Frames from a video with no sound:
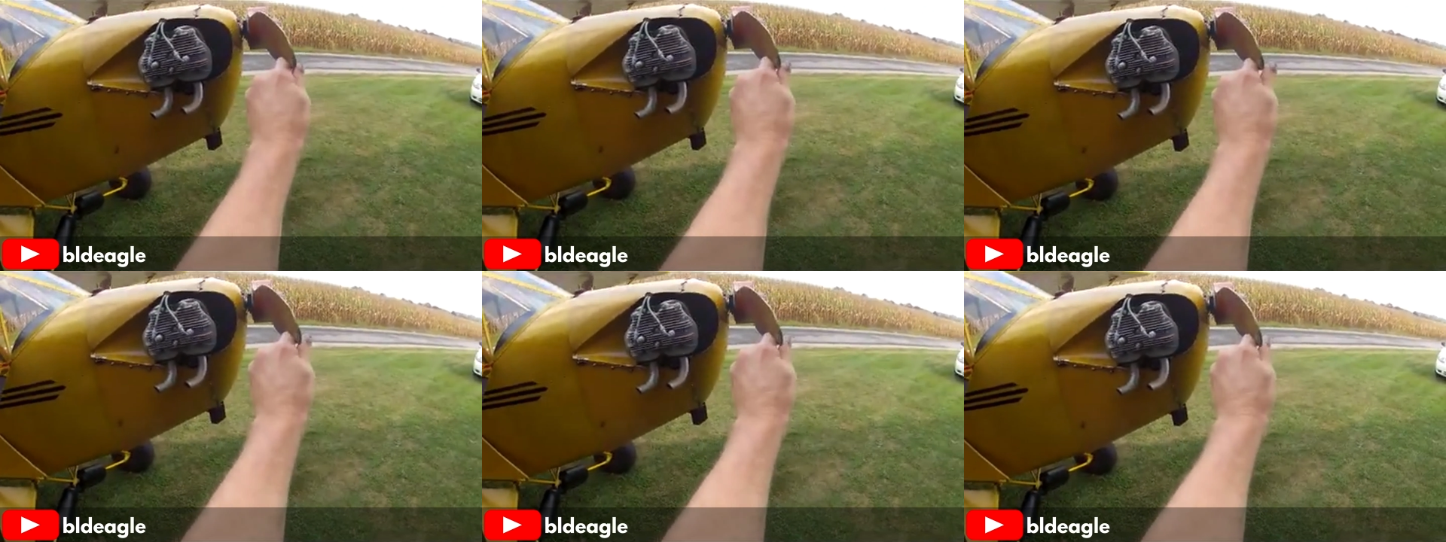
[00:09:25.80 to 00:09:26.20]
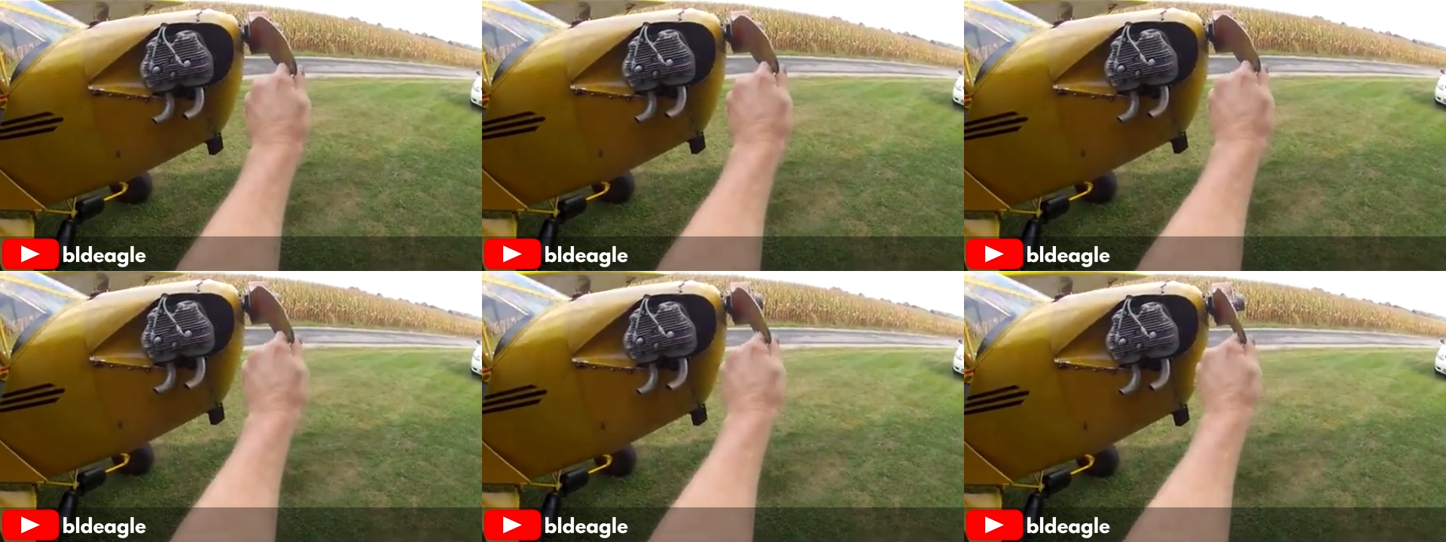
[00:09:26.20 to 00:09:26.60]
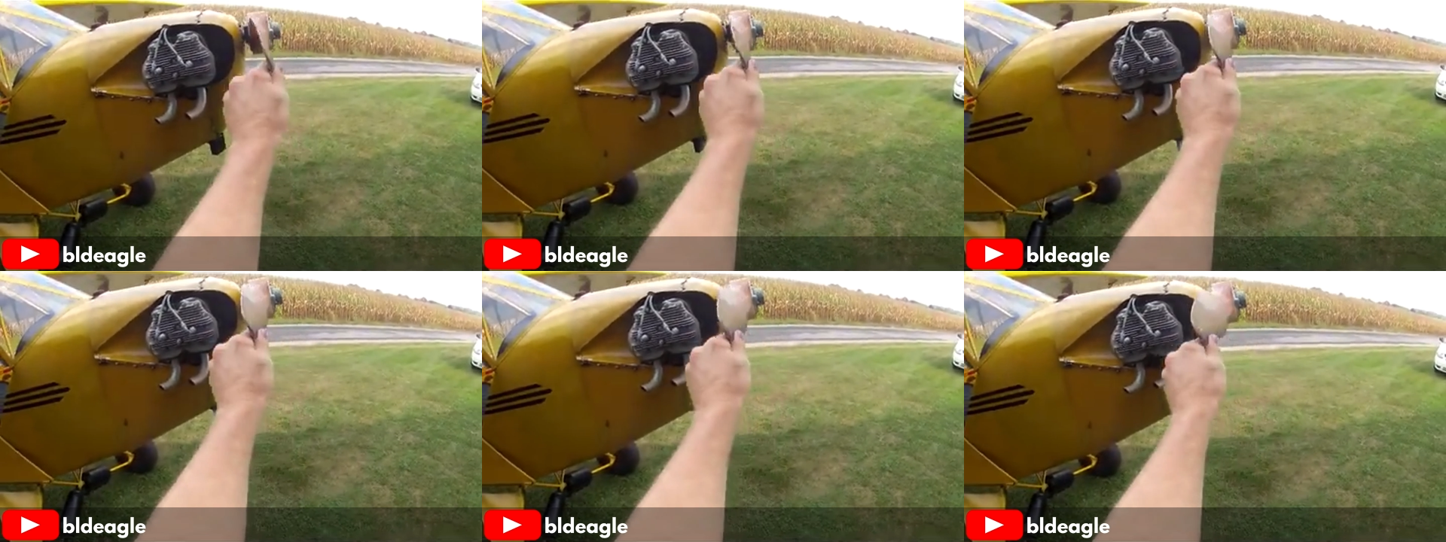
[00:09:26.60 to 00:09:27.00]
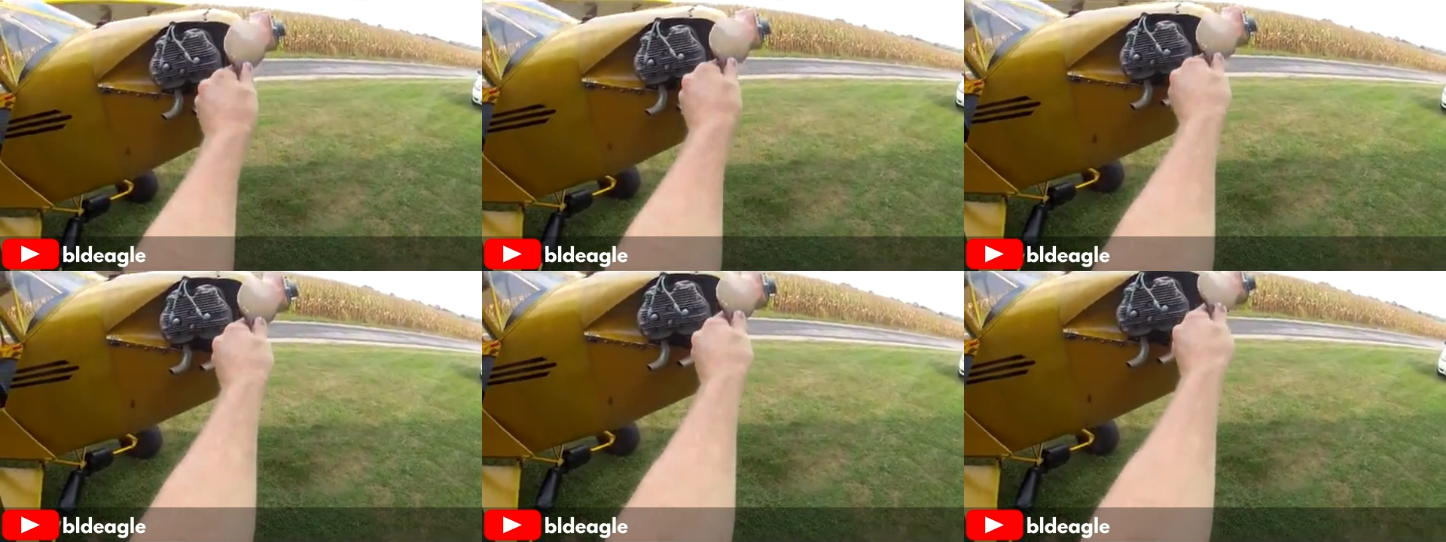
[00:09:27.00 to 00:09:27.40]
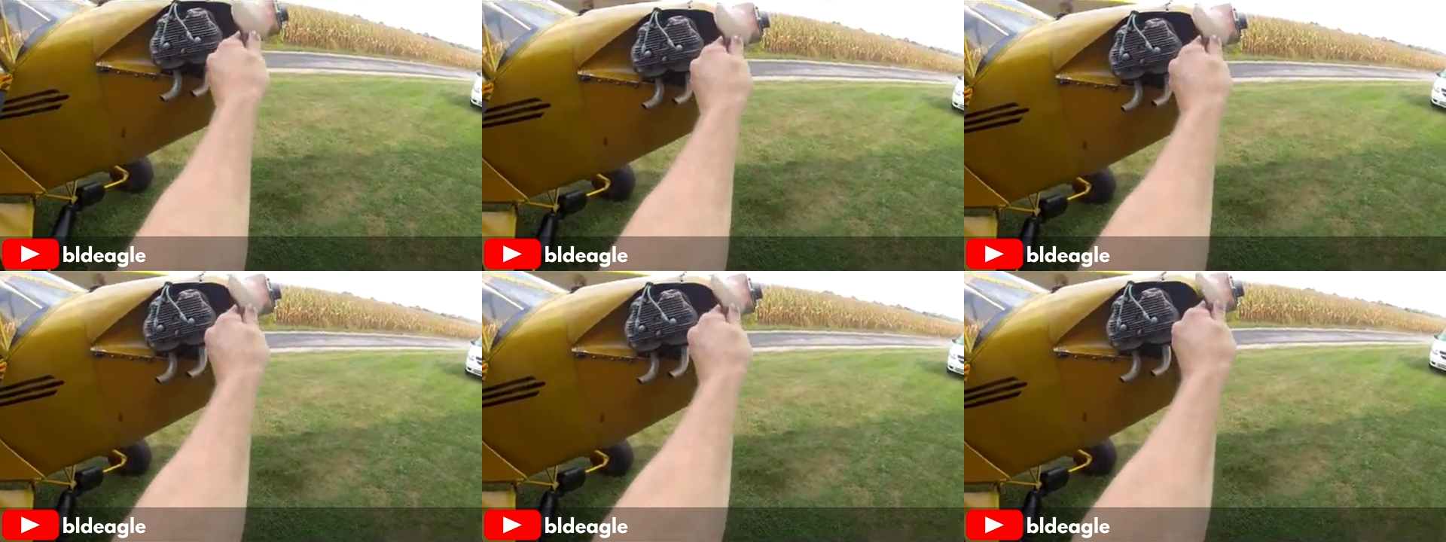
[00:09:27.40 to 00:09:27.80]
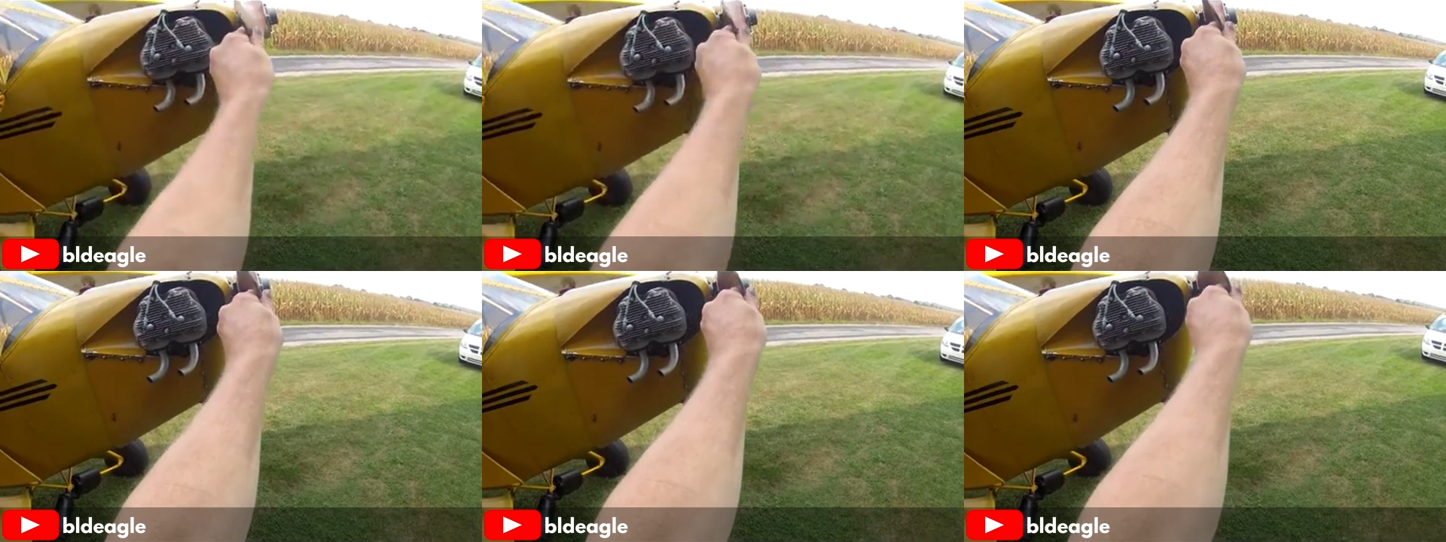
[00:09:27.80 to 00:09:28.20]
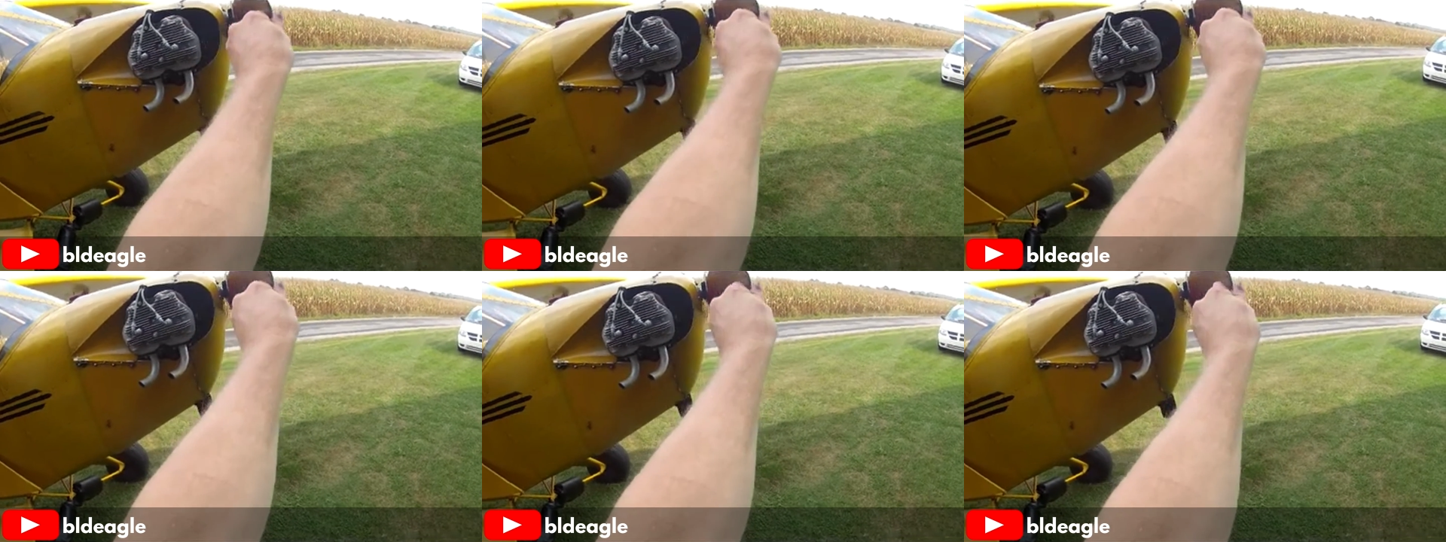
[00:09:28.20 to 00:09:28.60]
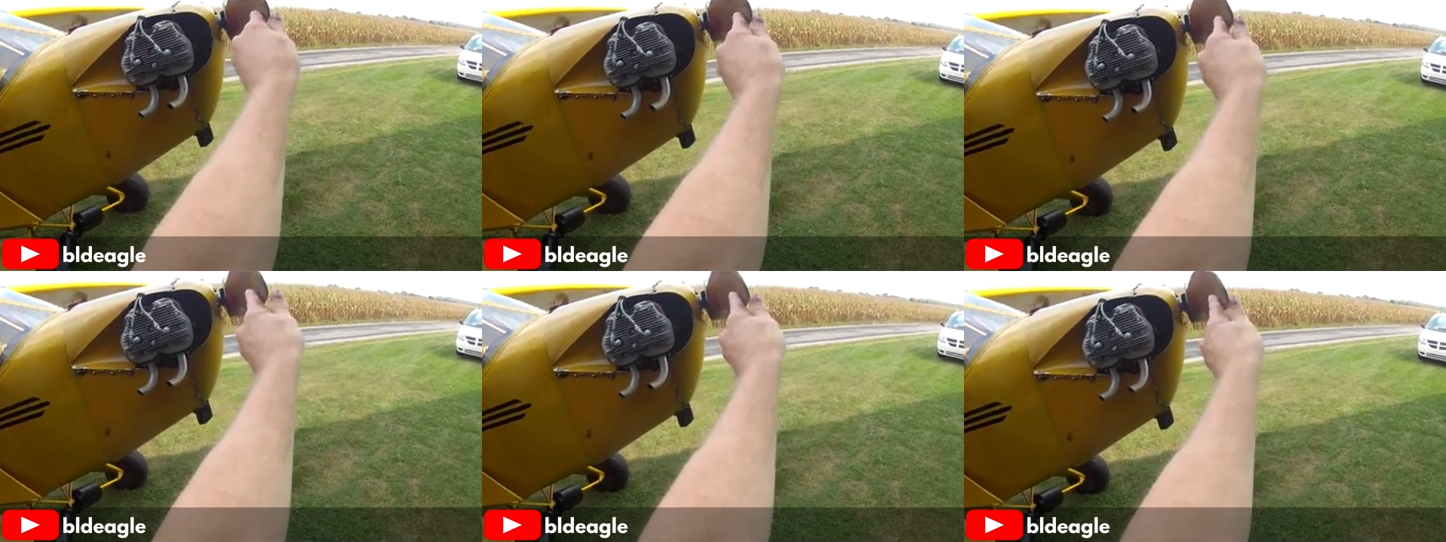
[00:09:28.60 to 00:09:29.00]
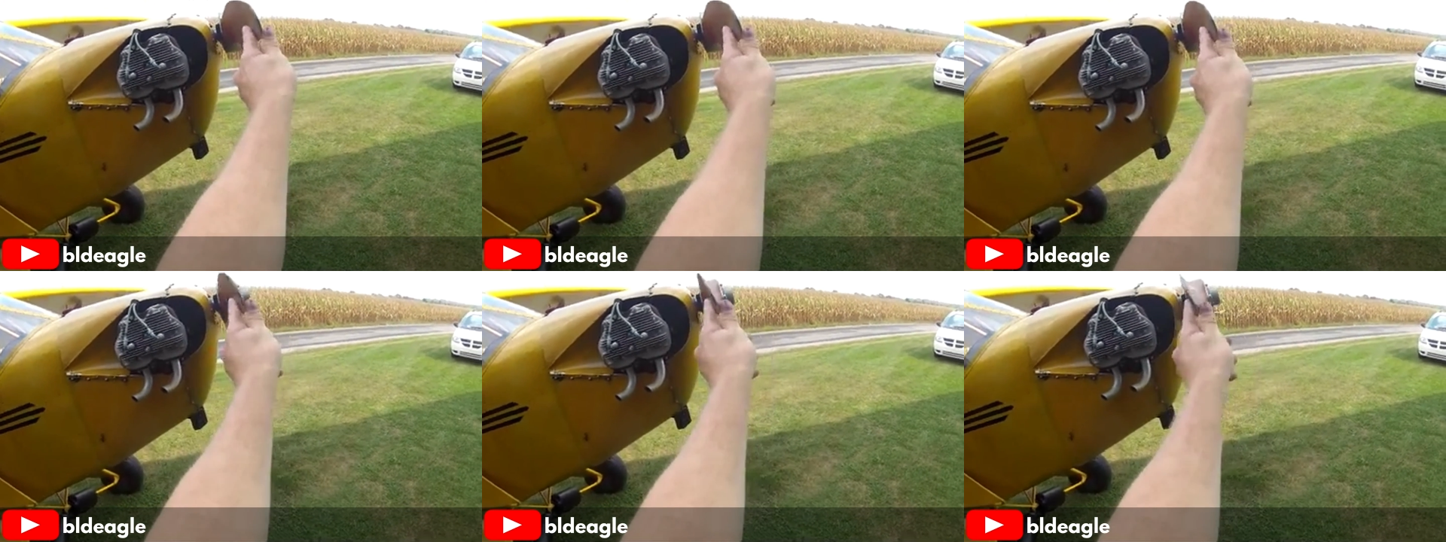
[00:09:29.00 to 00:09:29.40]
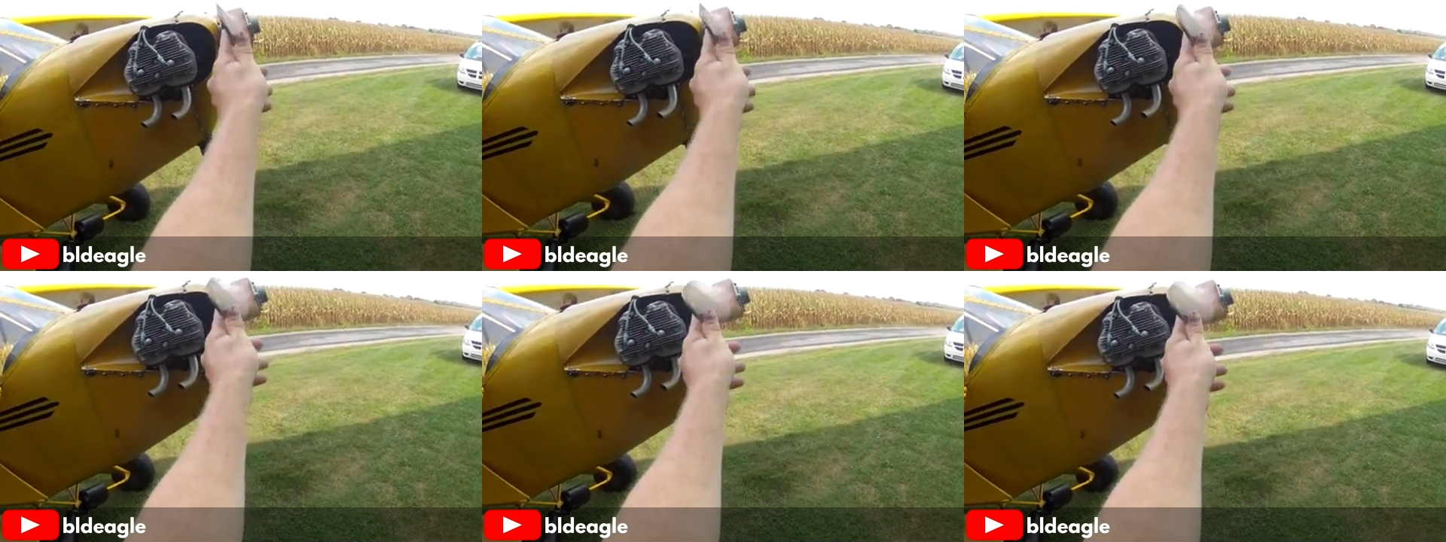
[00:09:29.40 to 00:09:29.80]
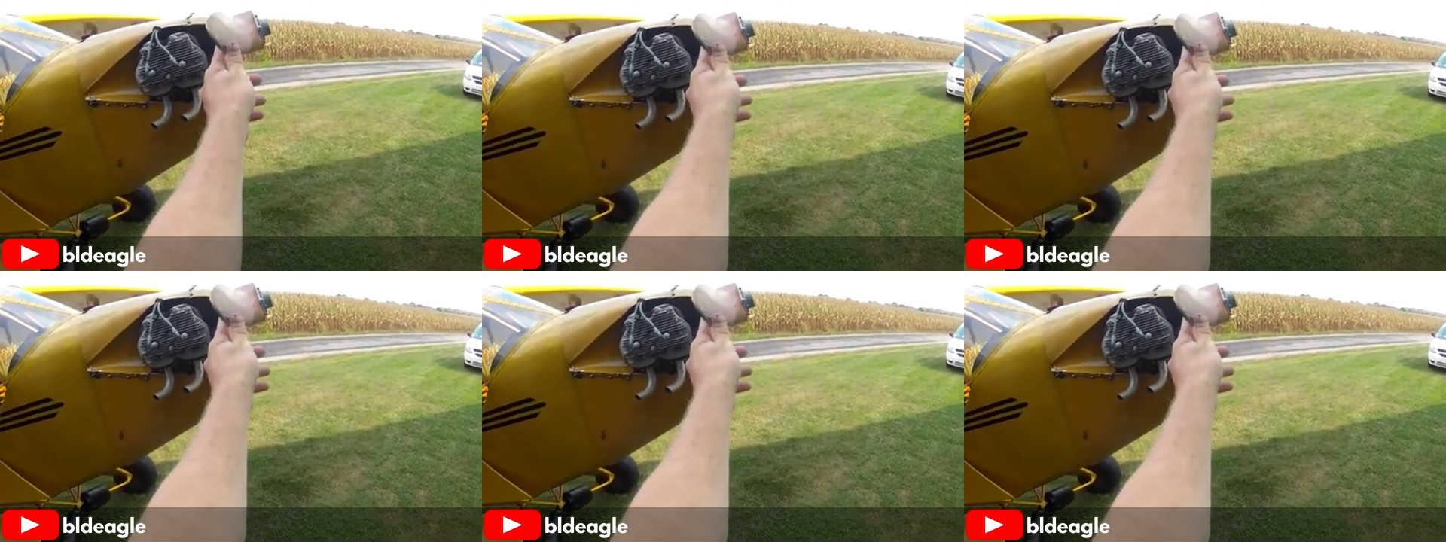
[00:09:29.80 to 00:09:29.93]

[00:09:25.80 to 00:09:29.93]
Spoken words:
(no speaker visible)